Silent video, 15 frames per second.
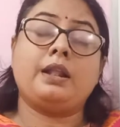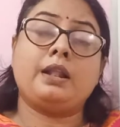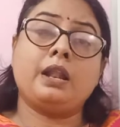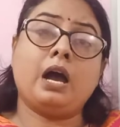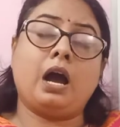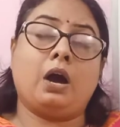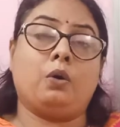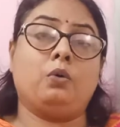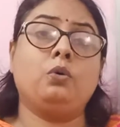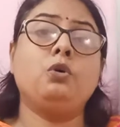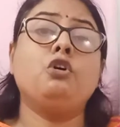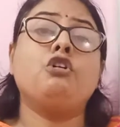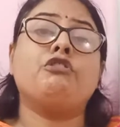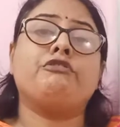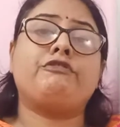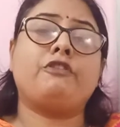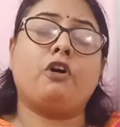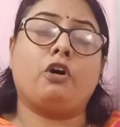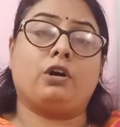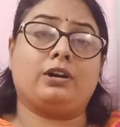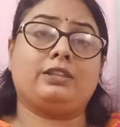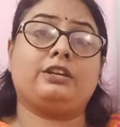Now,
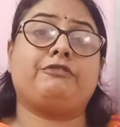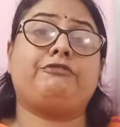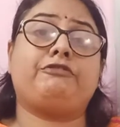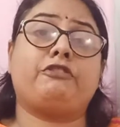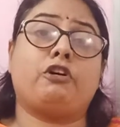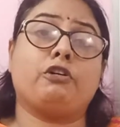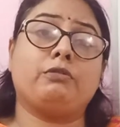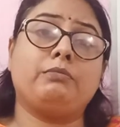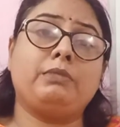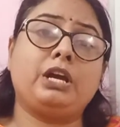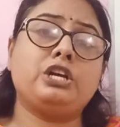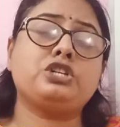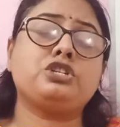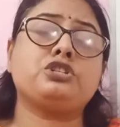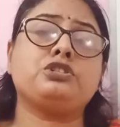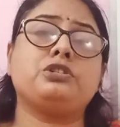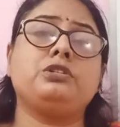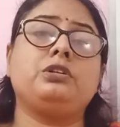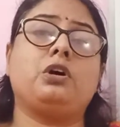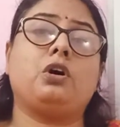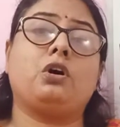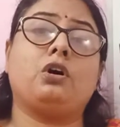for the
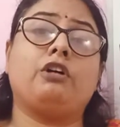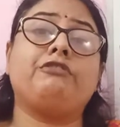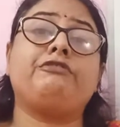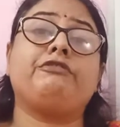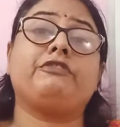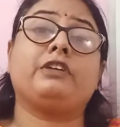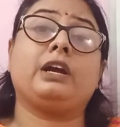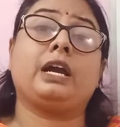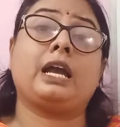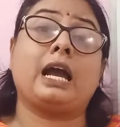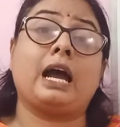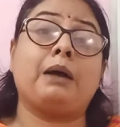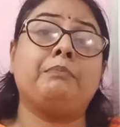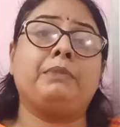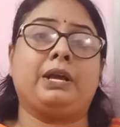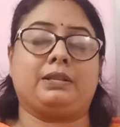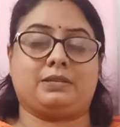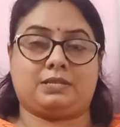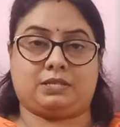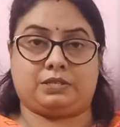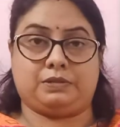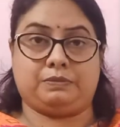formation of
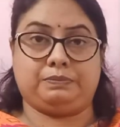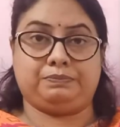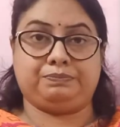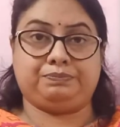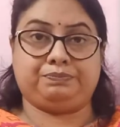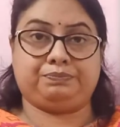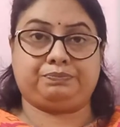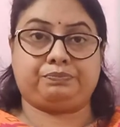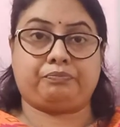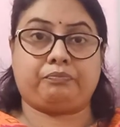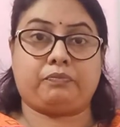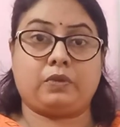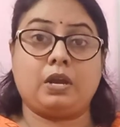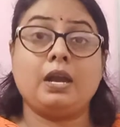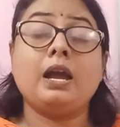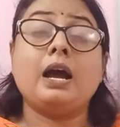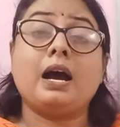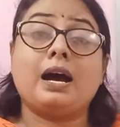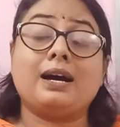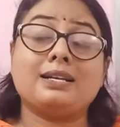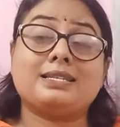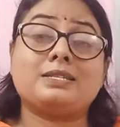gametes,
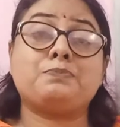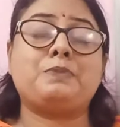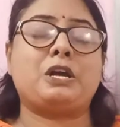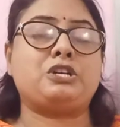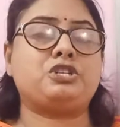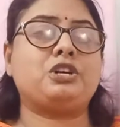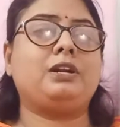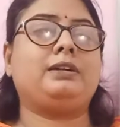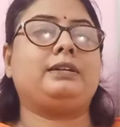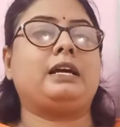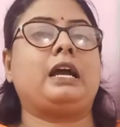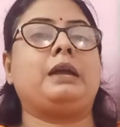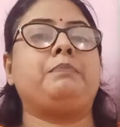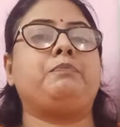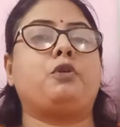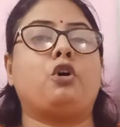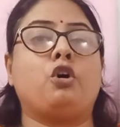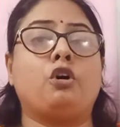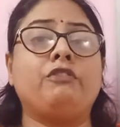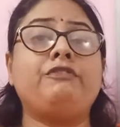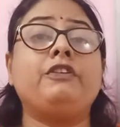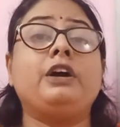a special type
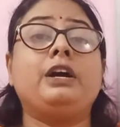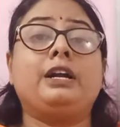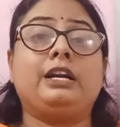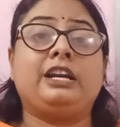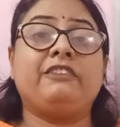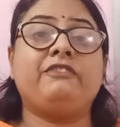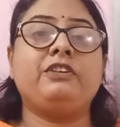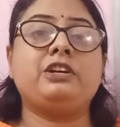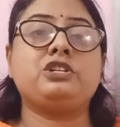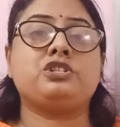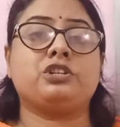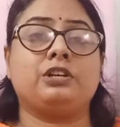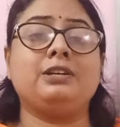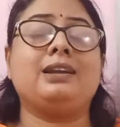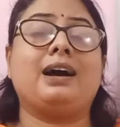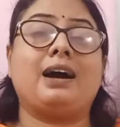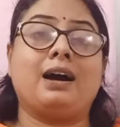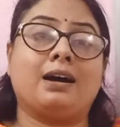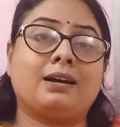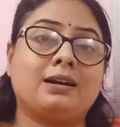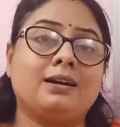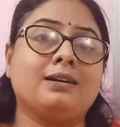of division
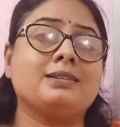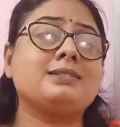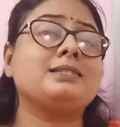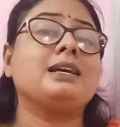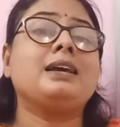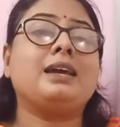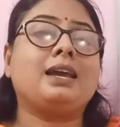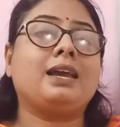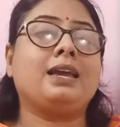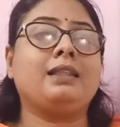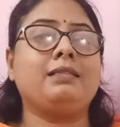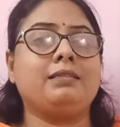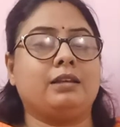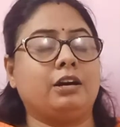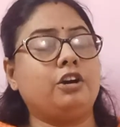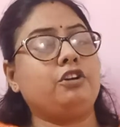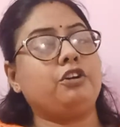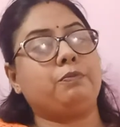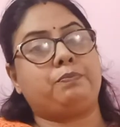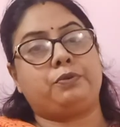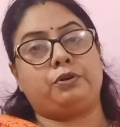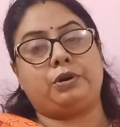occurs in the
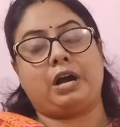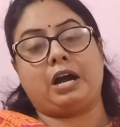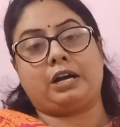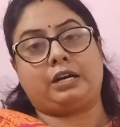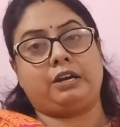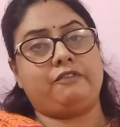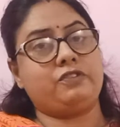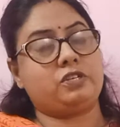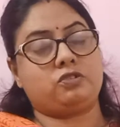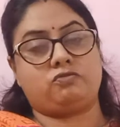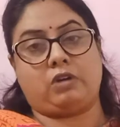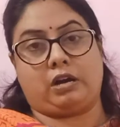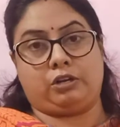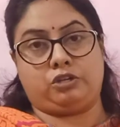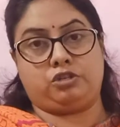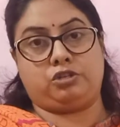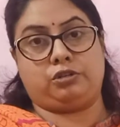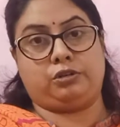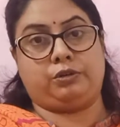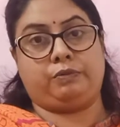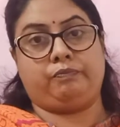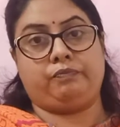reproductive
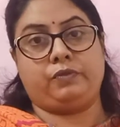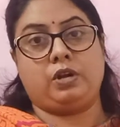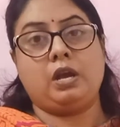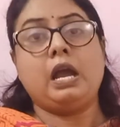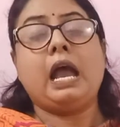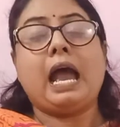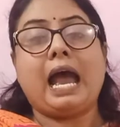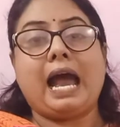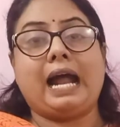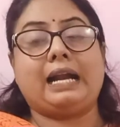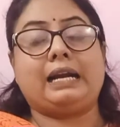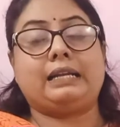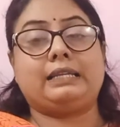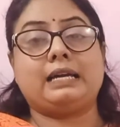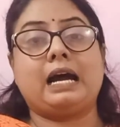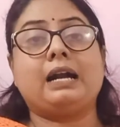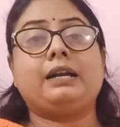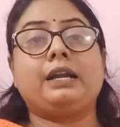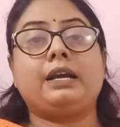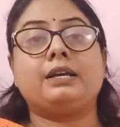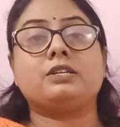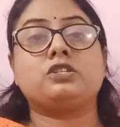structure, and
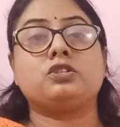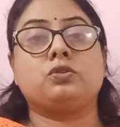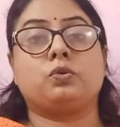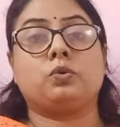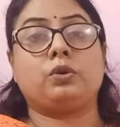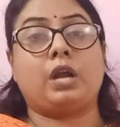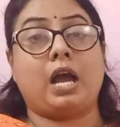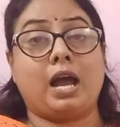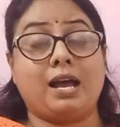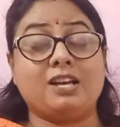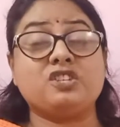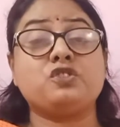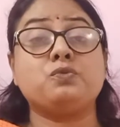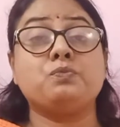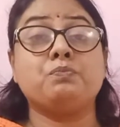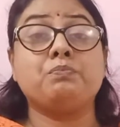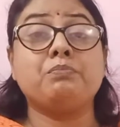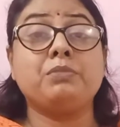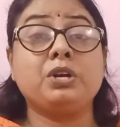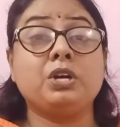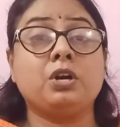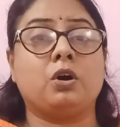that is known as
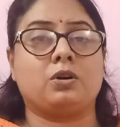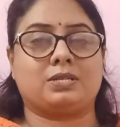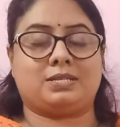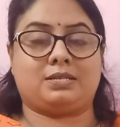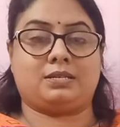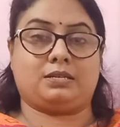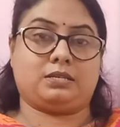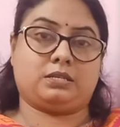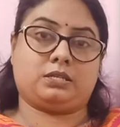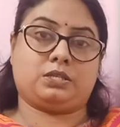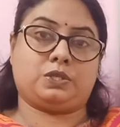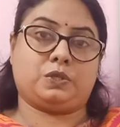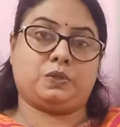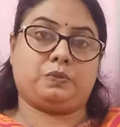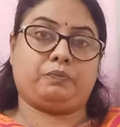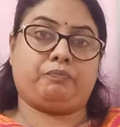meiosis.